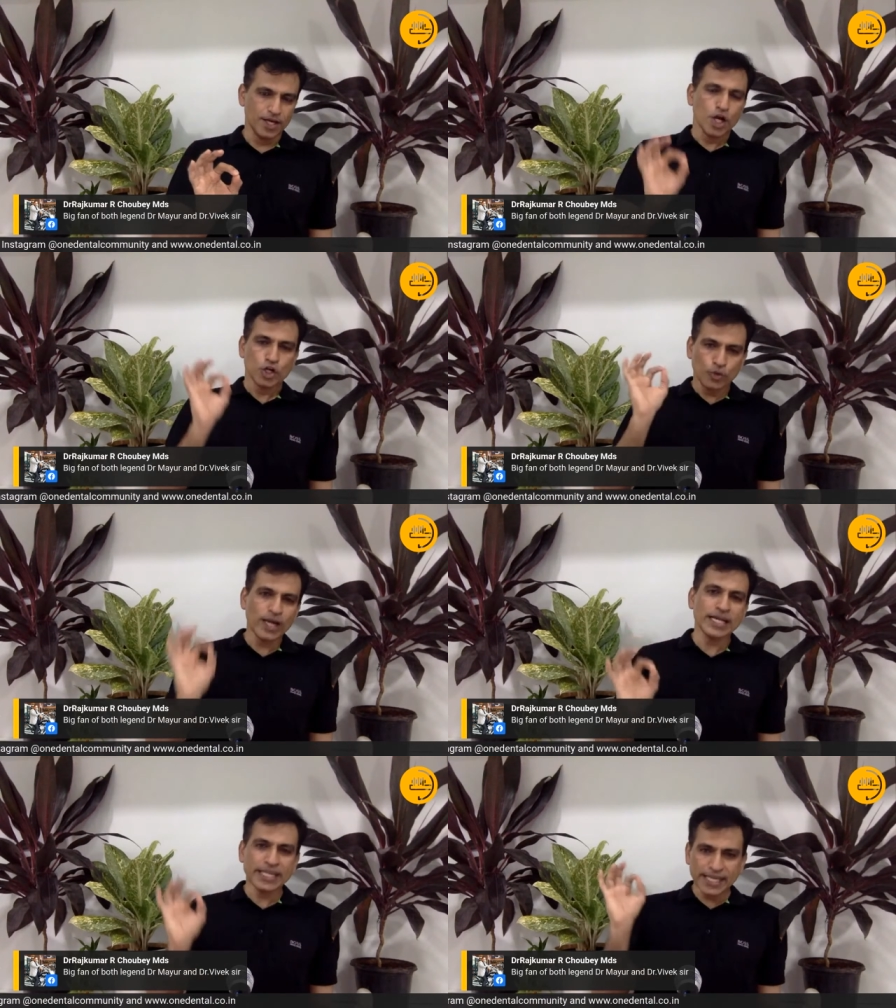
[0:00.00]

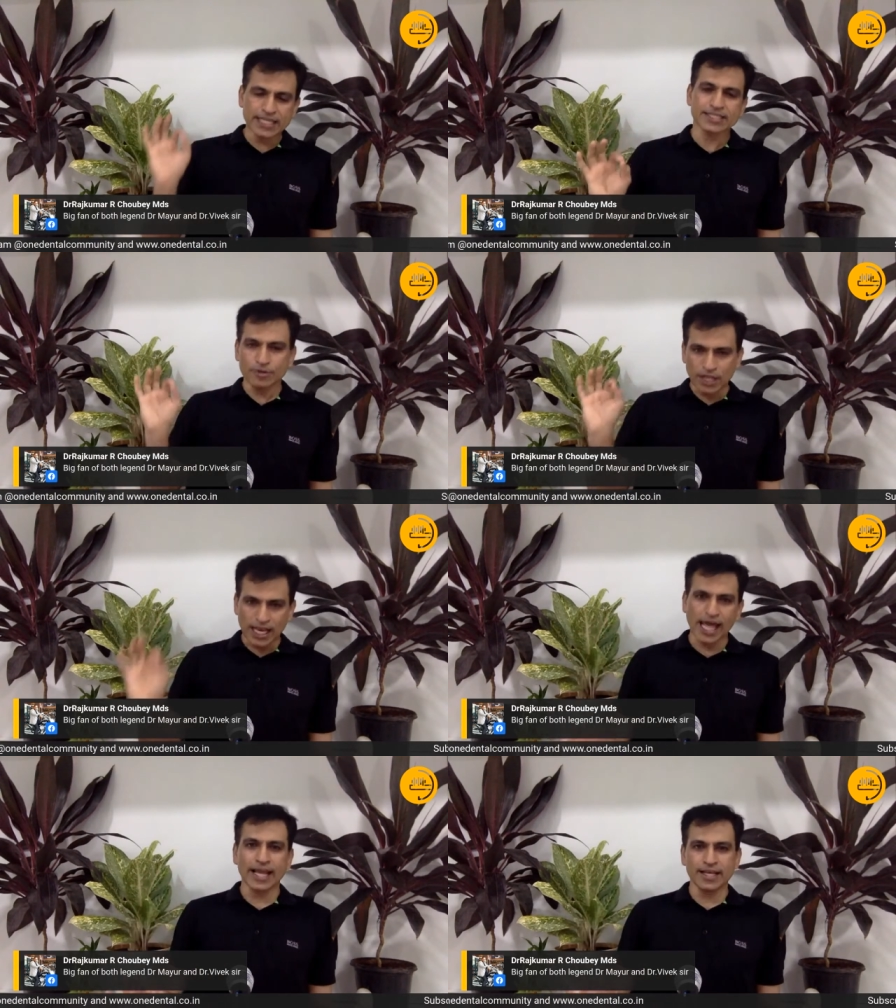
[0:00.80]
20 years down the
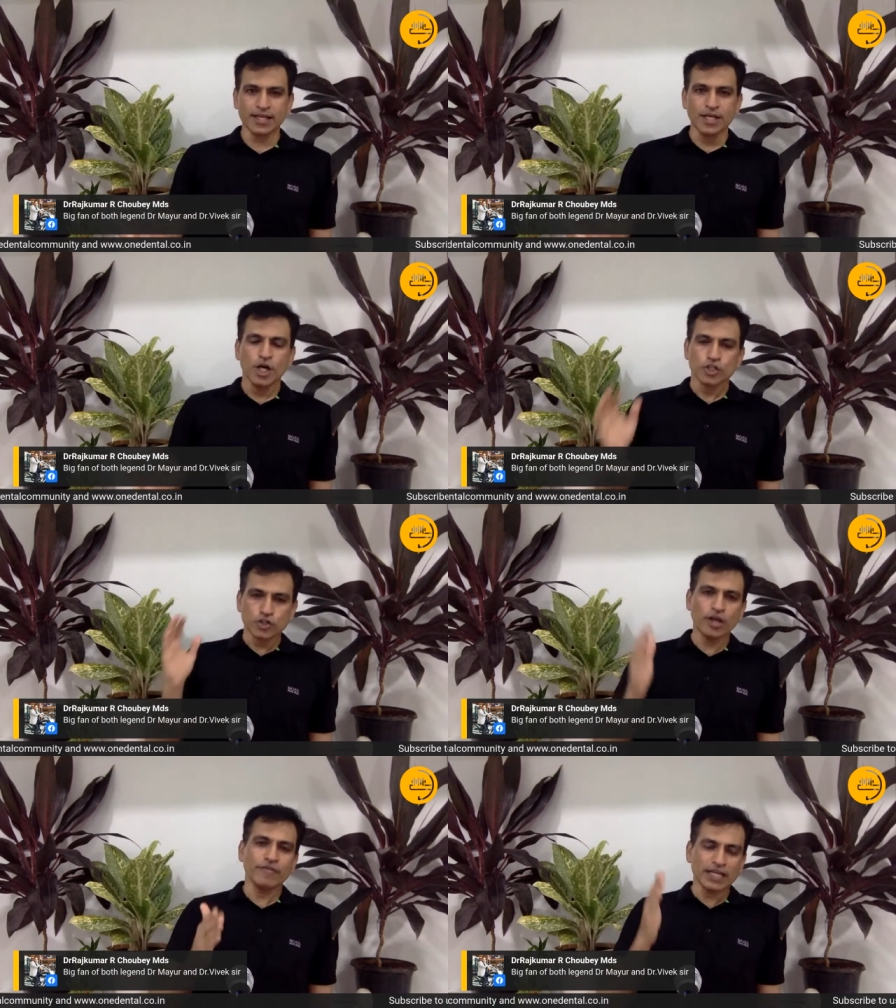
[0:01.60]
line,
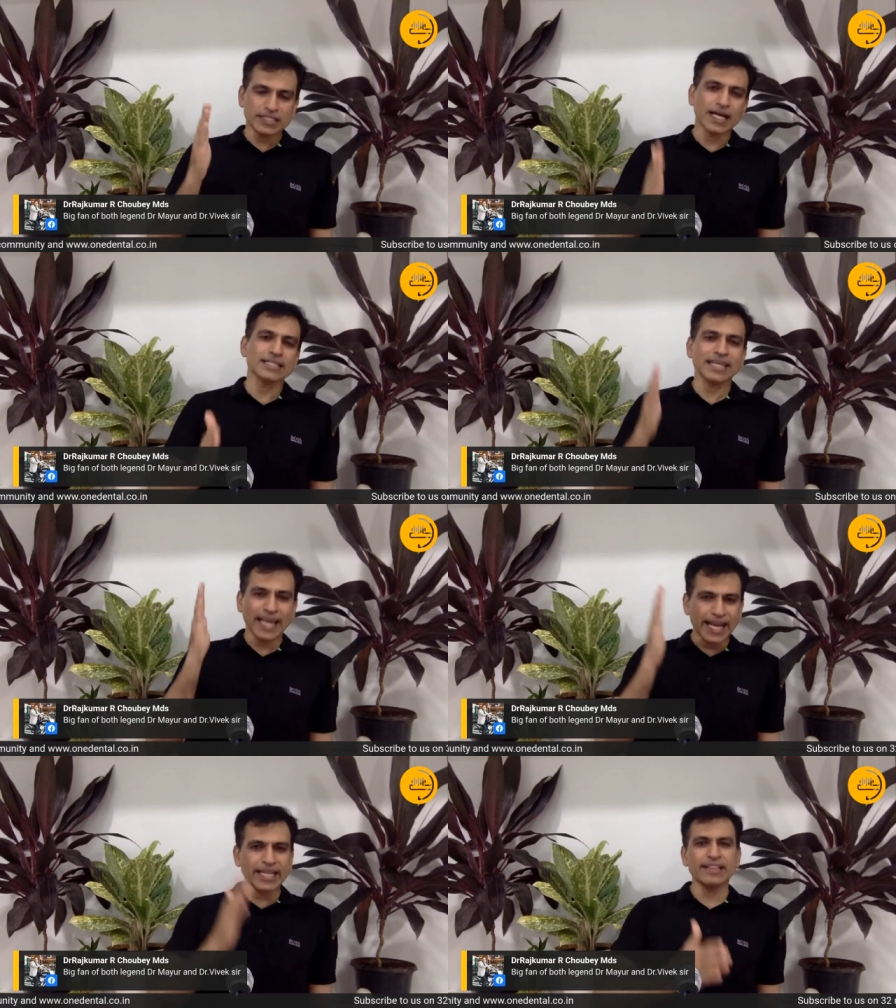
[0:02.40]
today we are charging
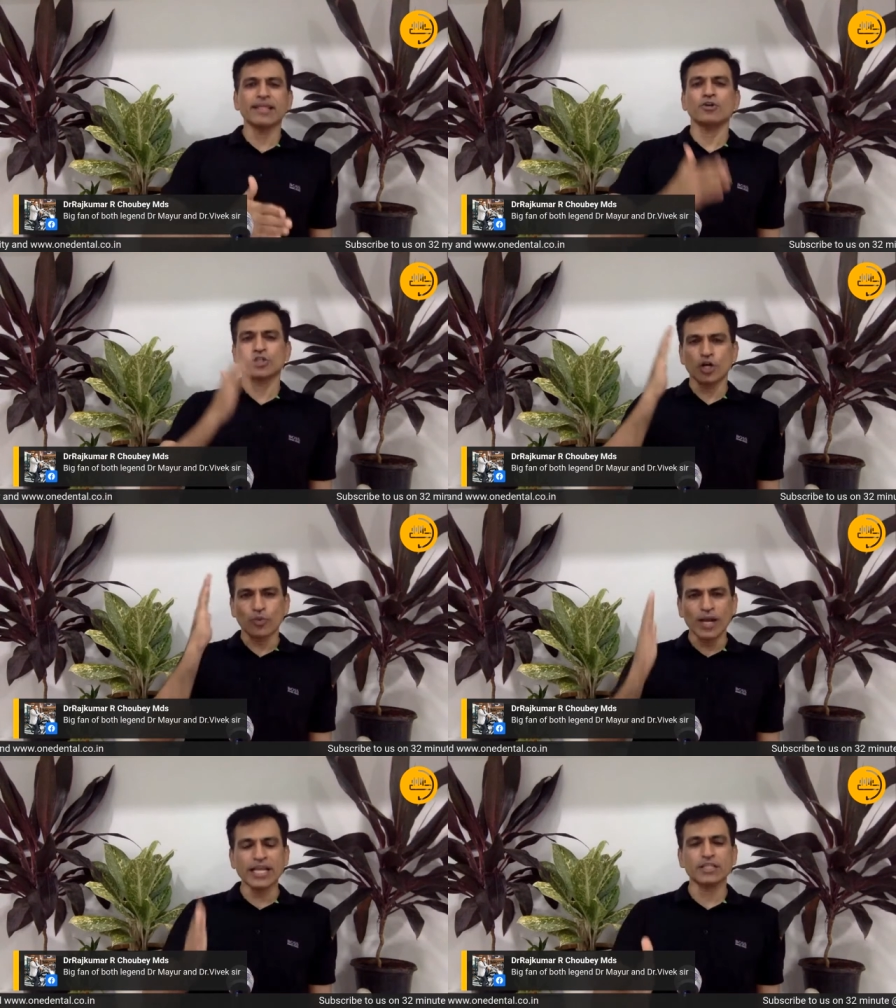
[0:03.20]
18,000 or
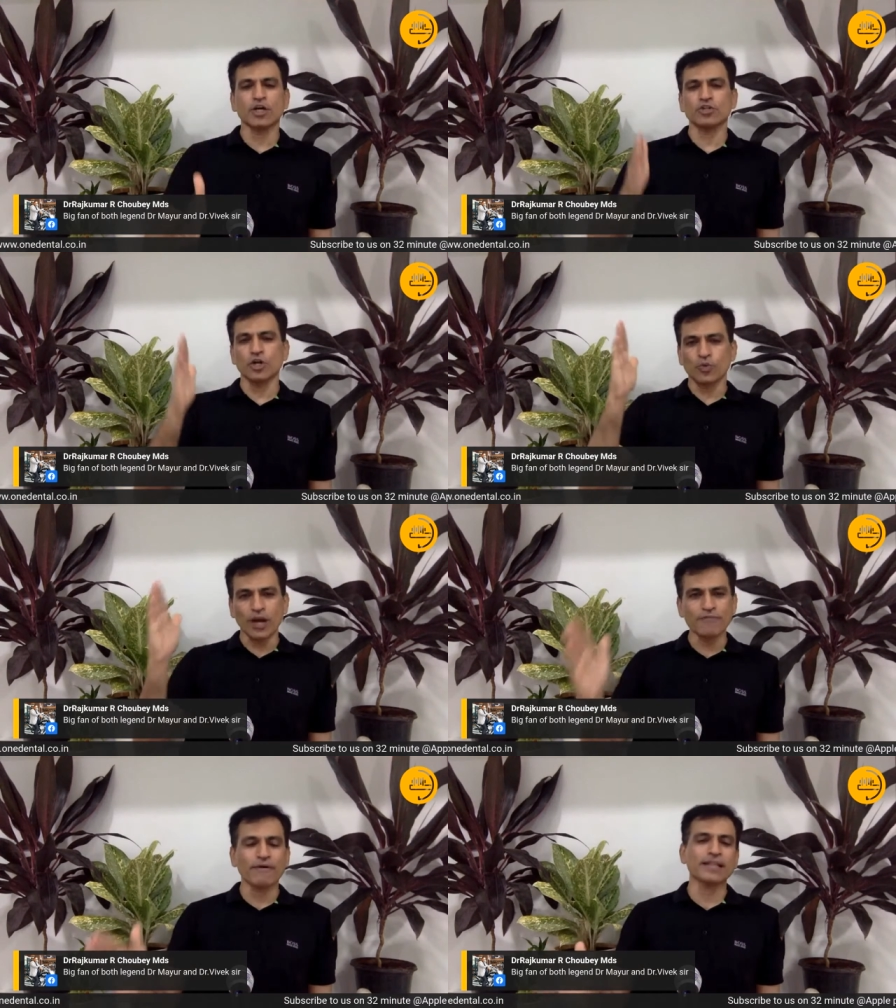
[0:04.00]
20,000 or
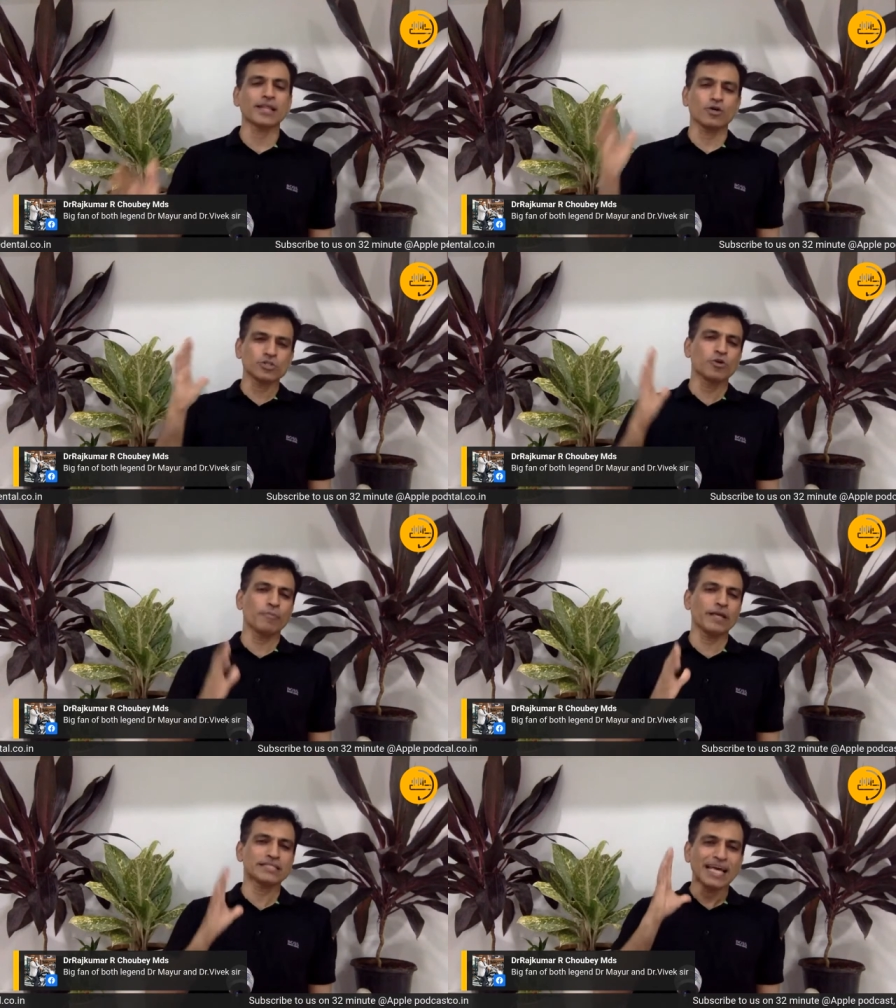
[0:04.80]
25,000
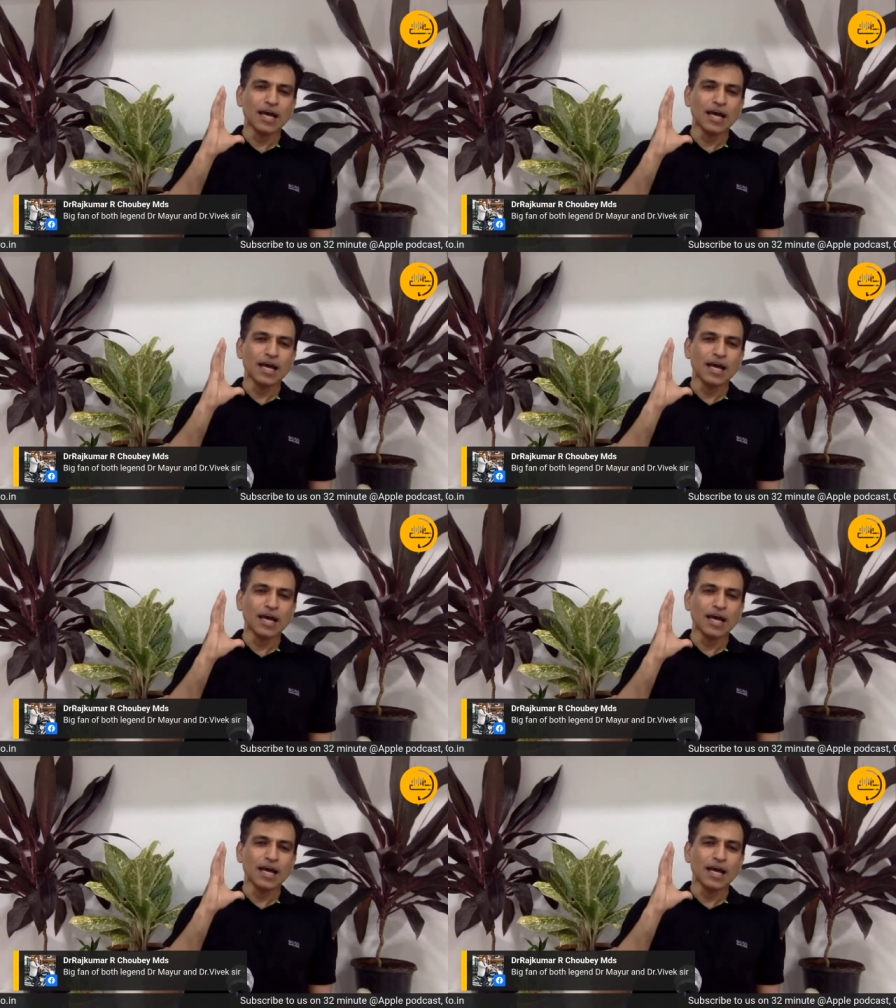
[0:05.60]
rupees